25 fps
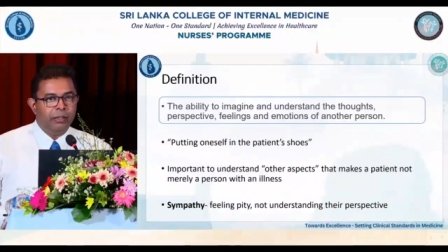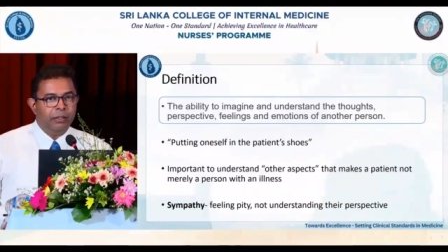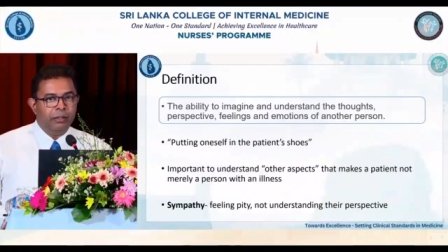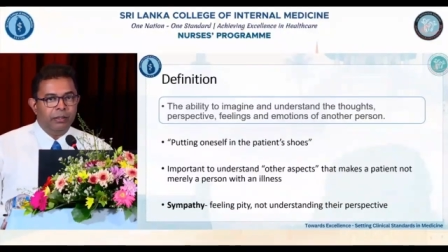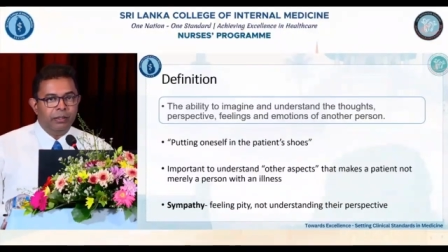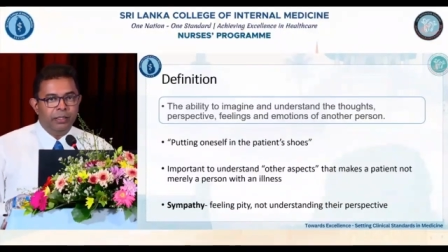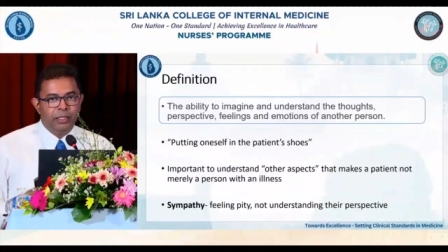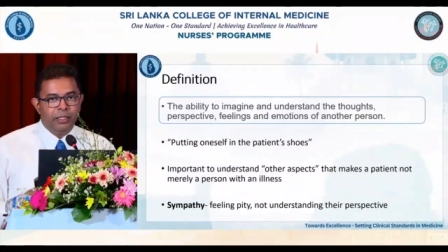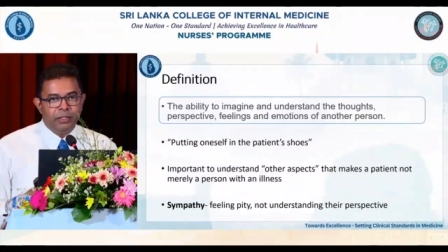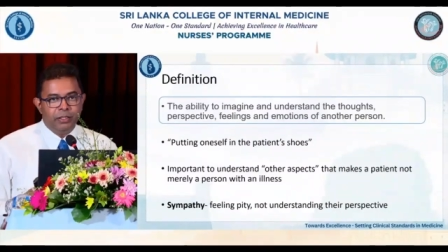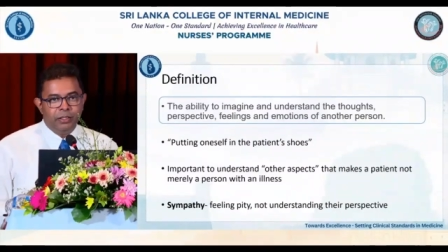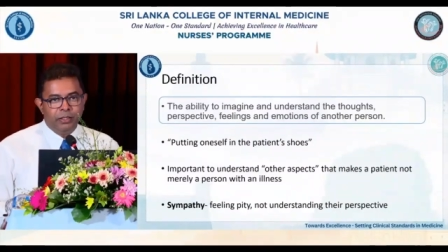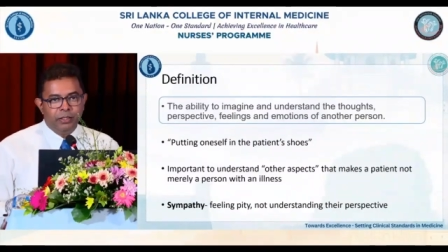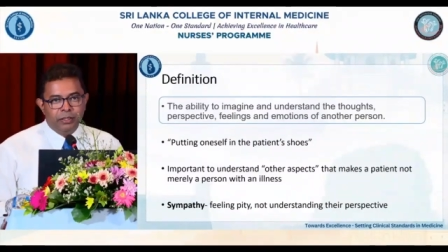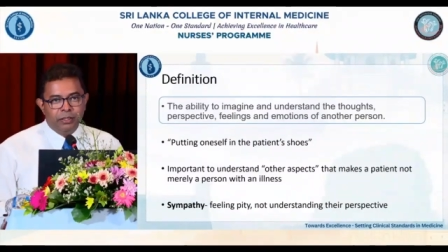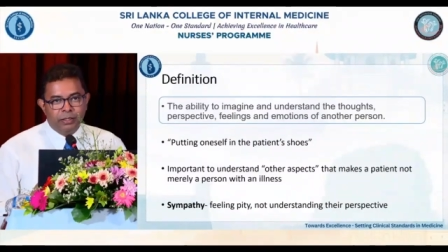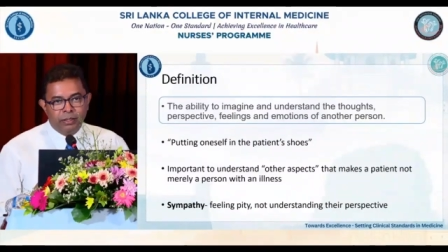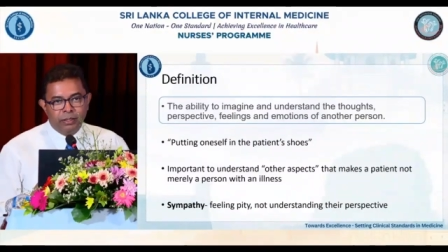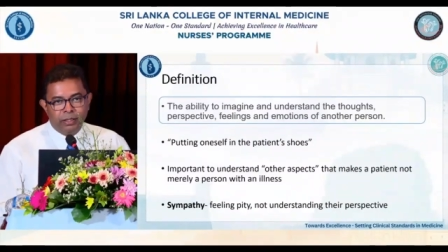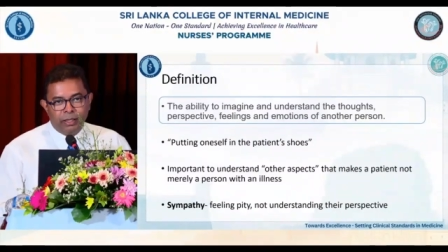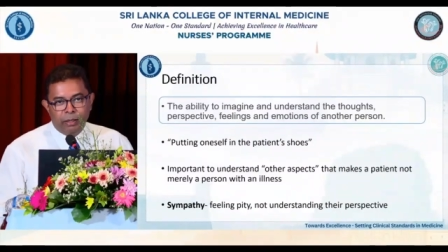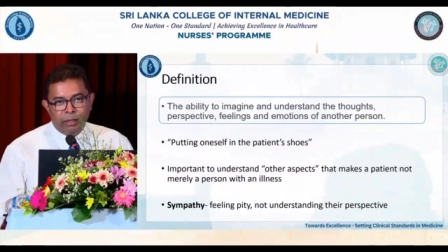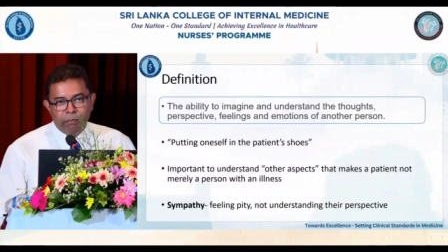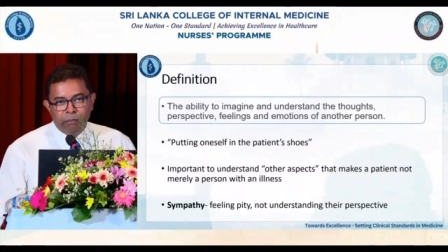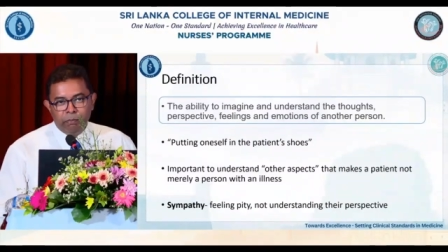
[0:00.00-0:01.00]
this
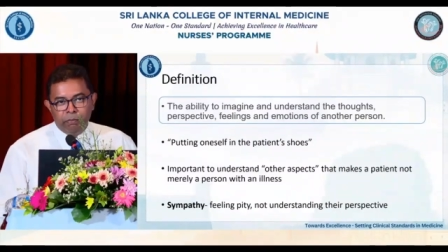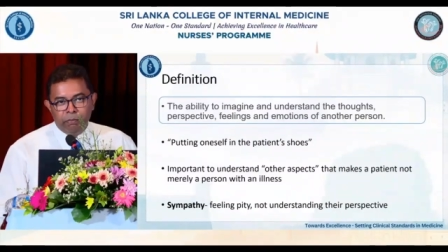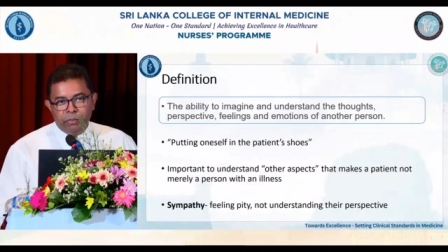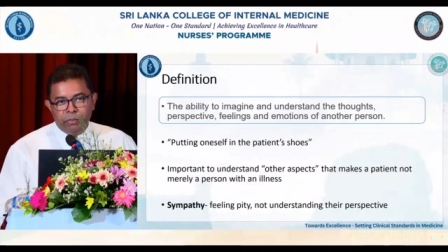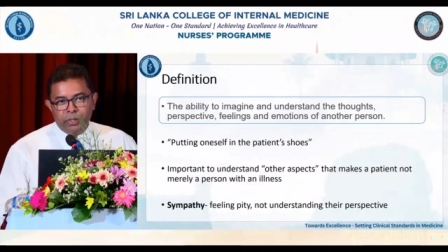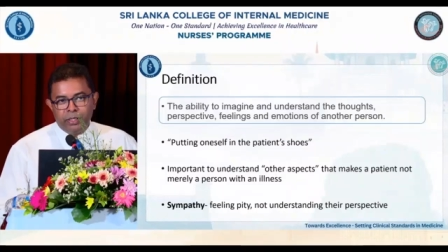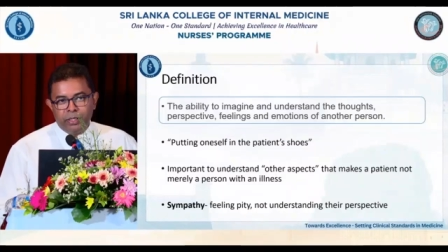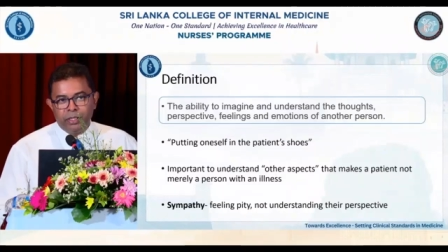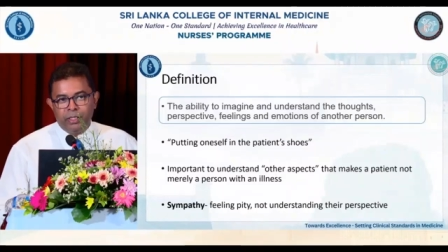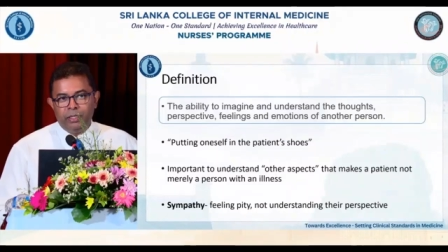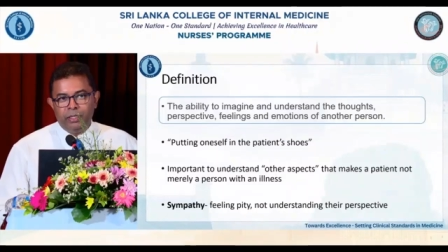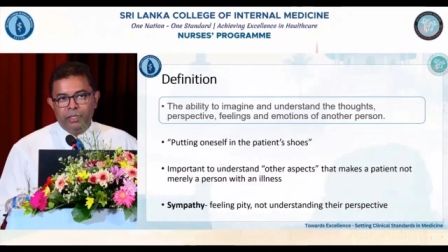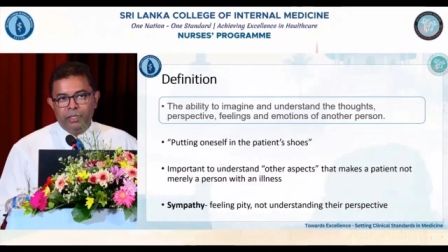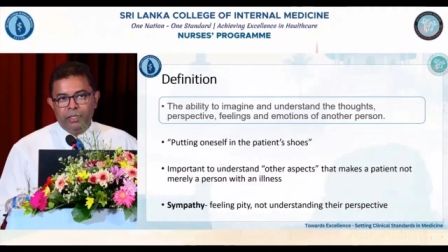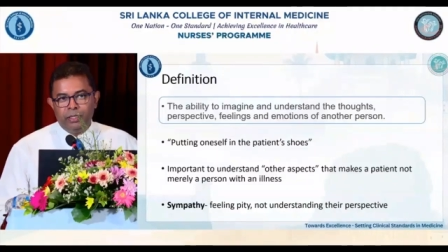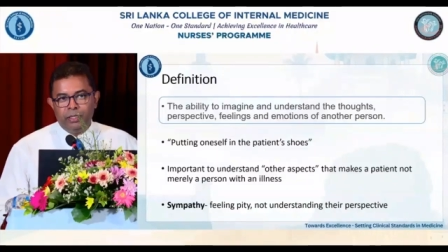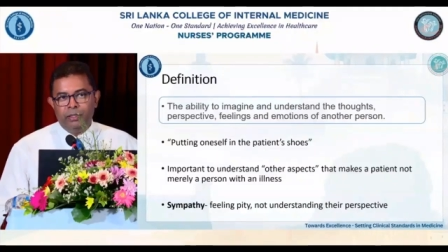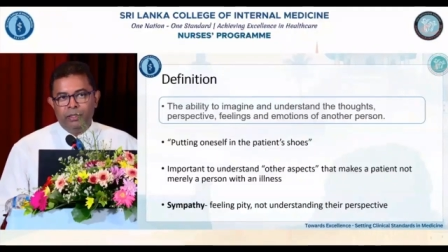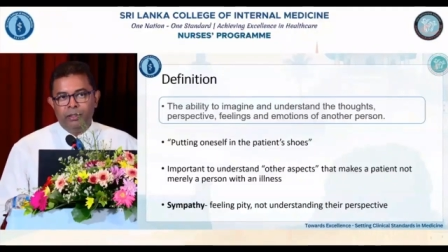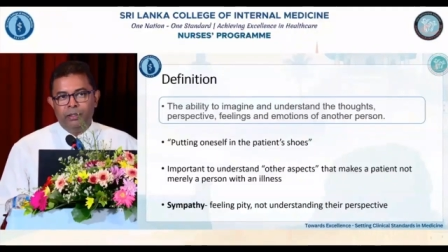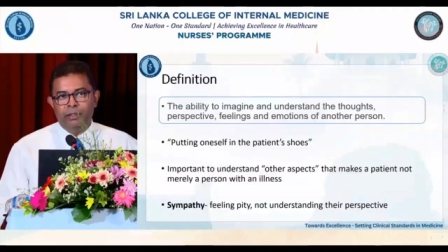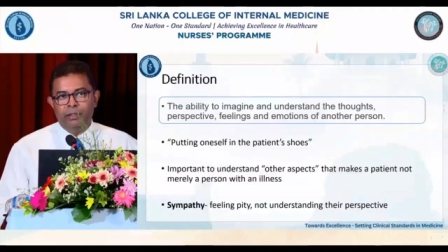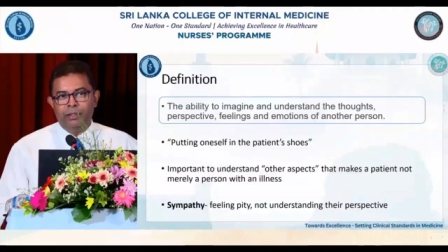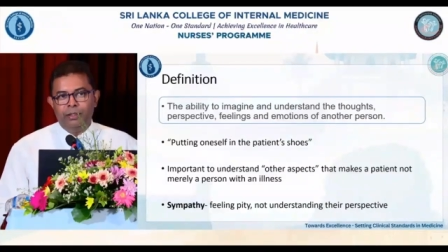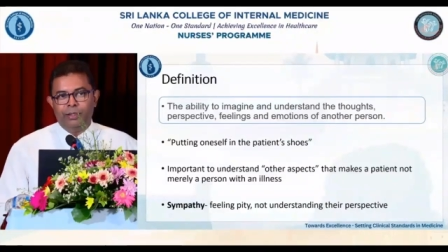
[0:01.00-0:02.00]
empathy
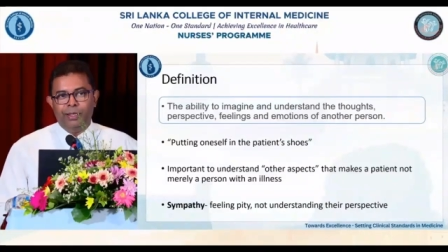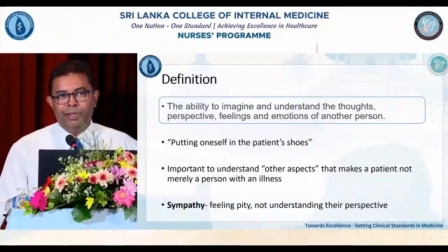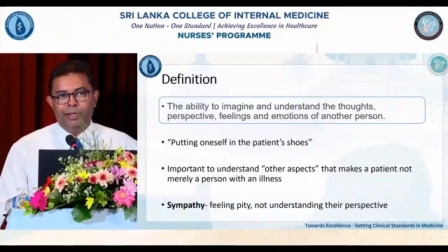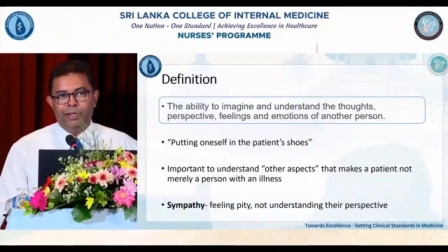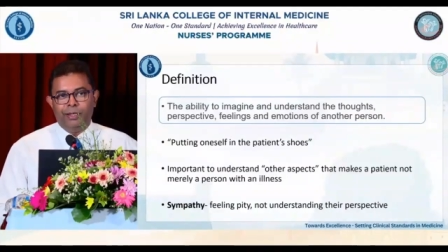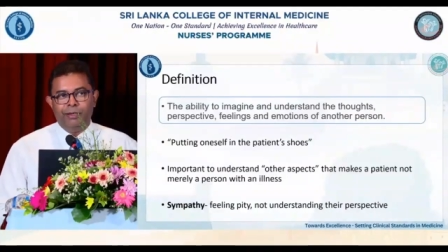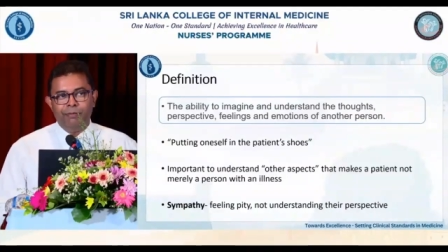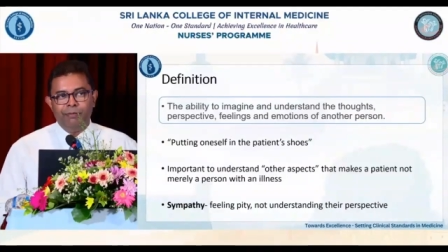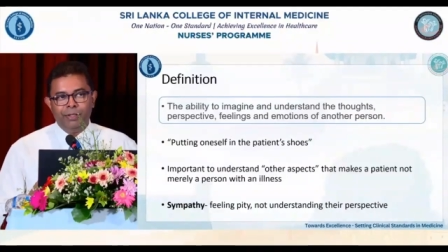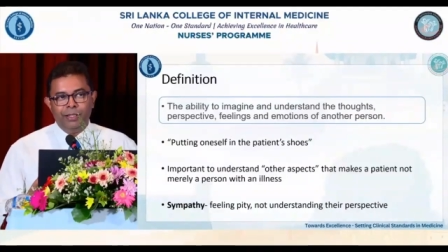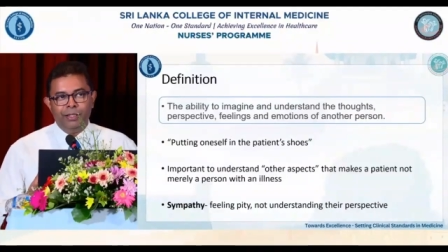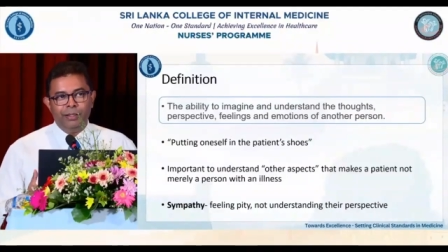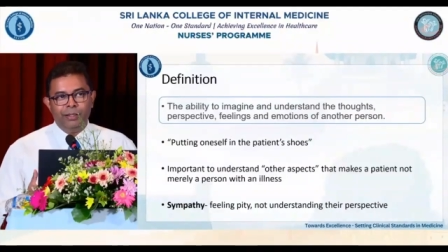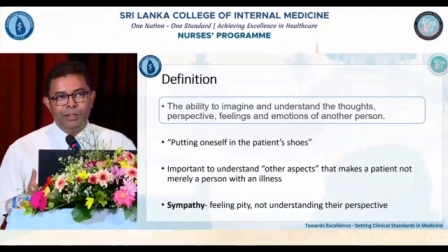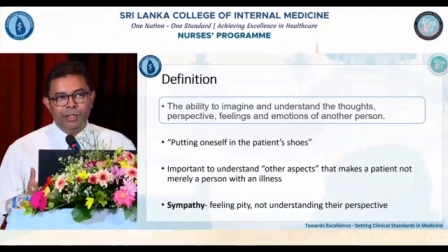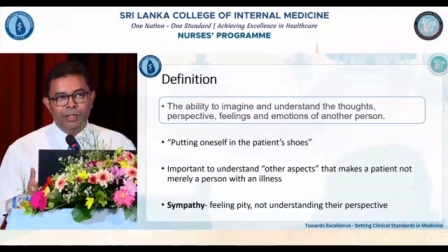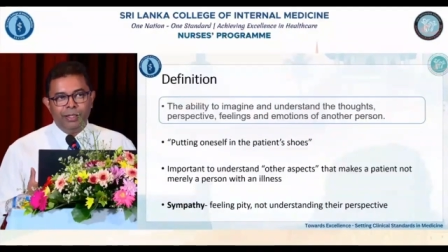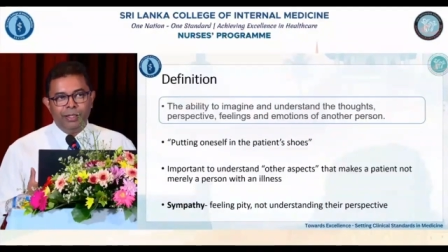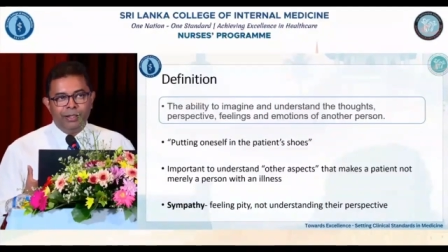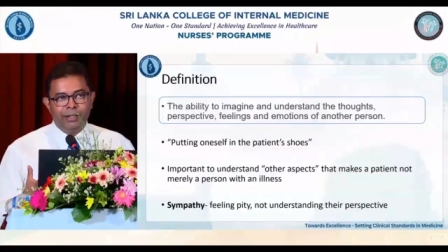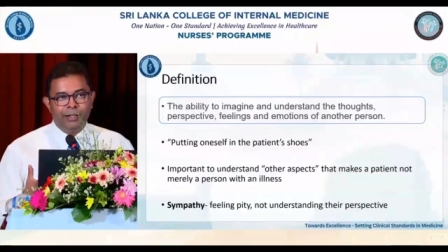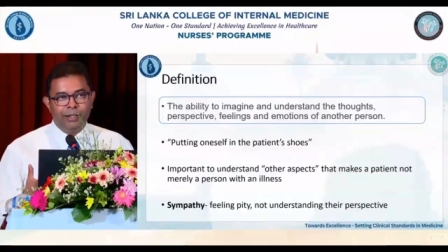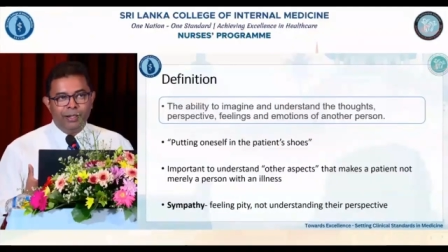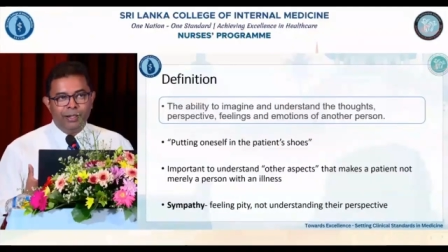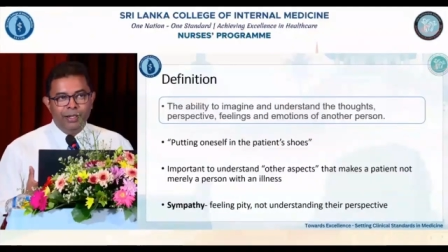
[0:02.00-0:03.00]
thing will
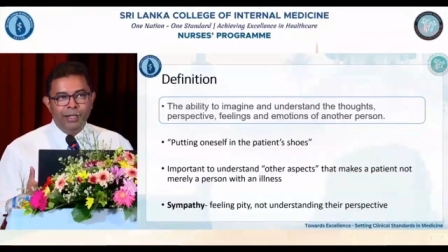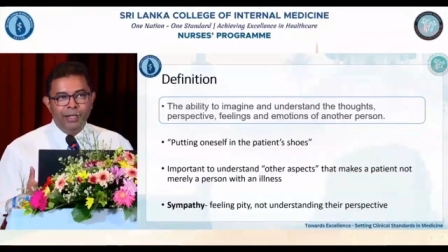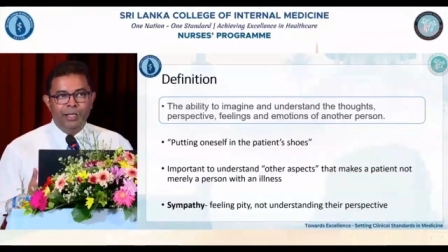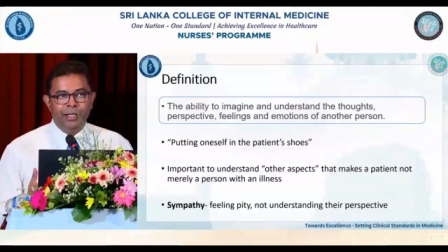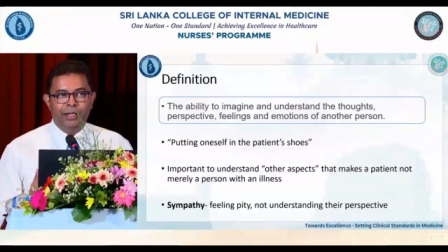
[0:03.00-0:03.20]
get clear.